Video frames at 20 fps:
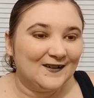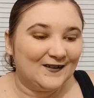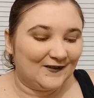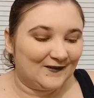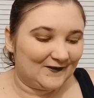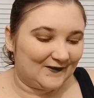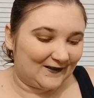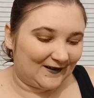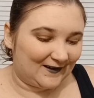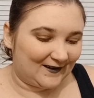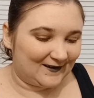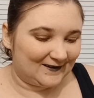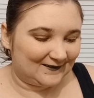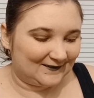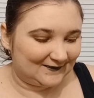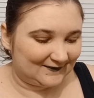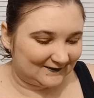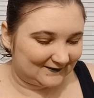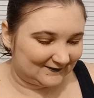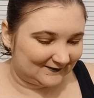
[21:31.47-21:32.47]
Okay.
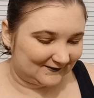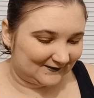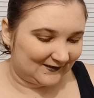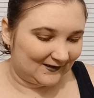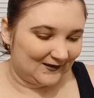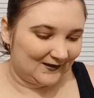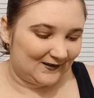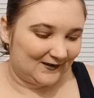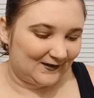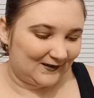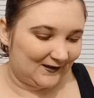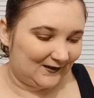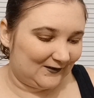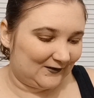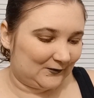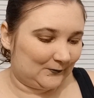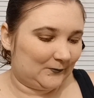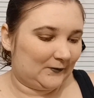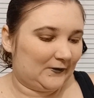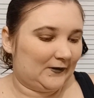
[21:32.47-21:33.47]
It
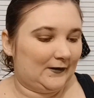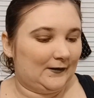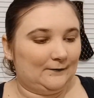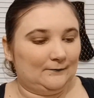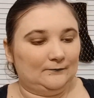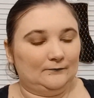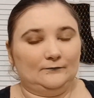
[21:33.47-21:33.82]
looks pretty.